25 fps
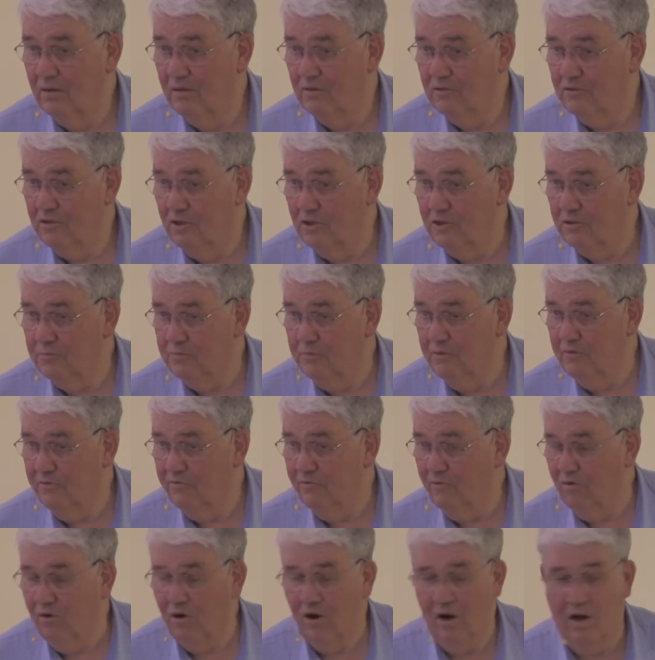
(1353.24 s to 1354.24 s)
Just
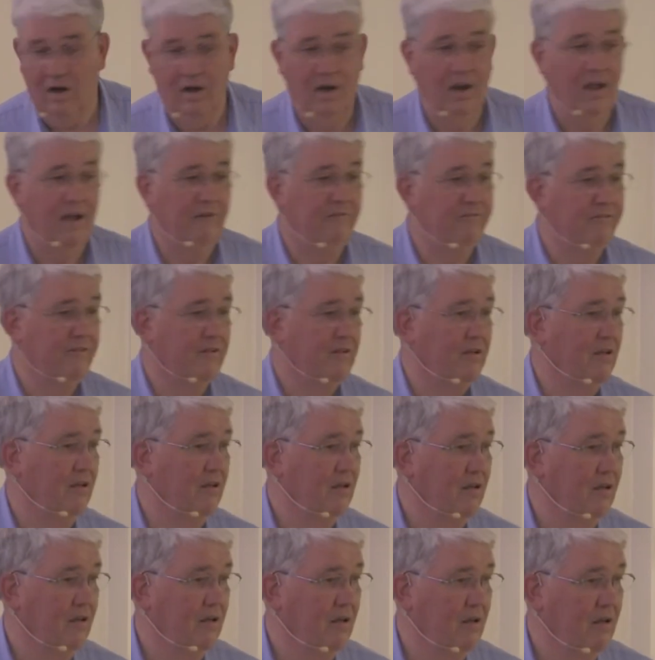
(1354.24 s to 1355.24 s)
before I left,
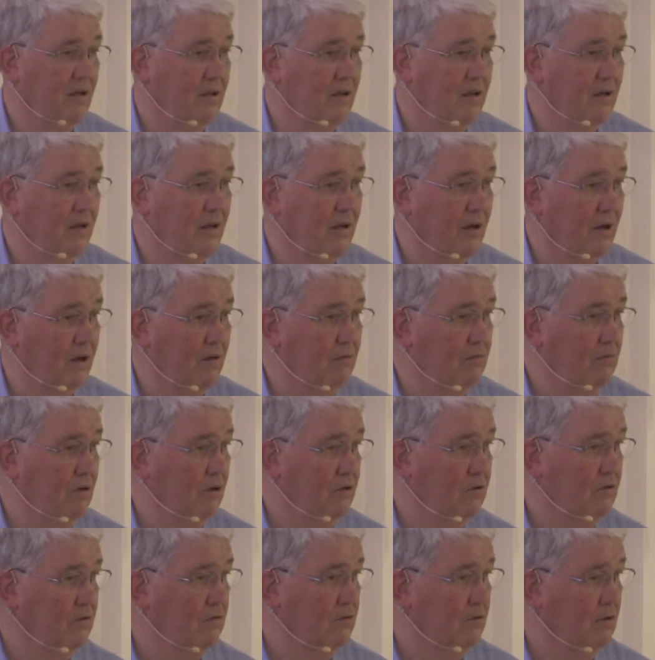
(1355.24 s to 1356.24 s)
I
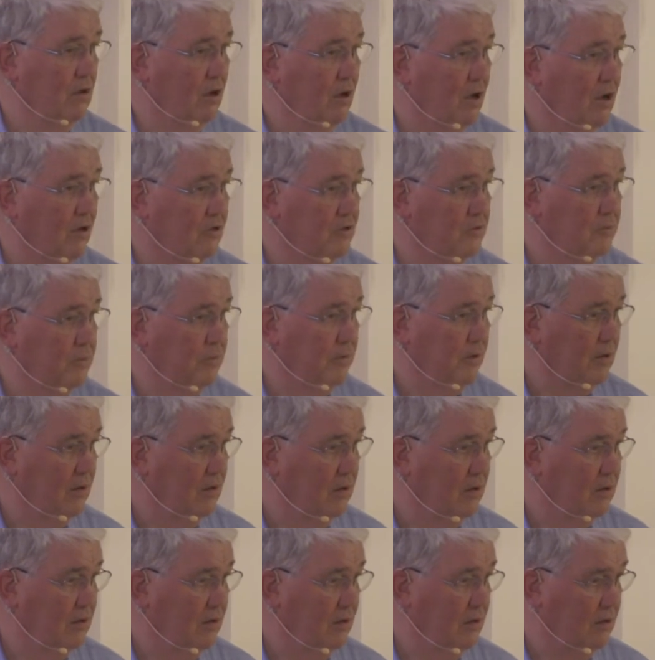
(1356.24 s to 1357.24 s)
went to the
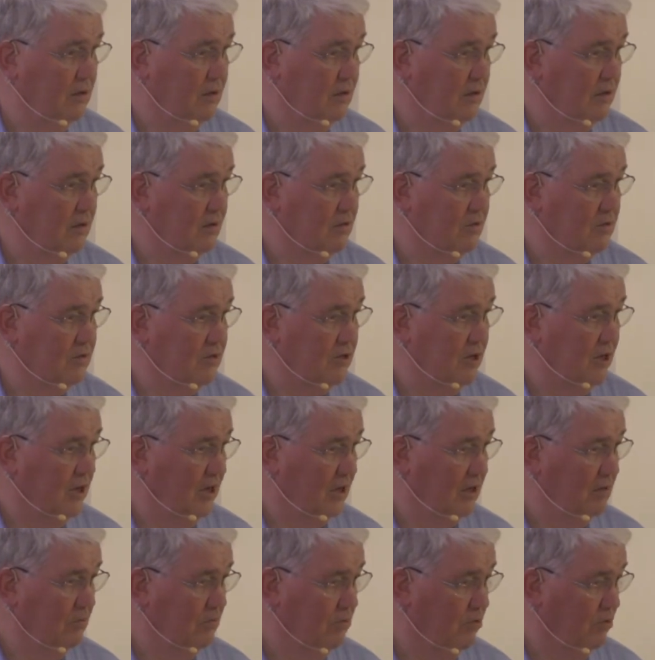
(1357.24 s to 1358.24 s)
hospital in
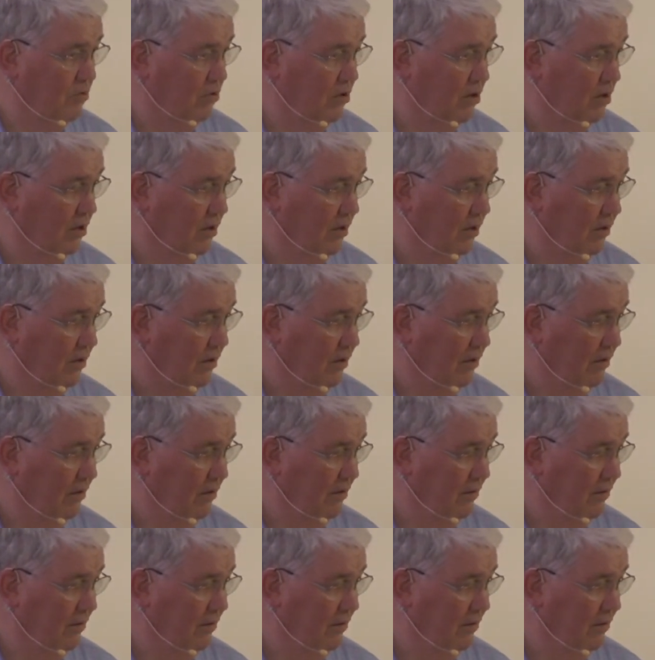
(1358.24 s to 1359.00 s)
Salem, Oregon,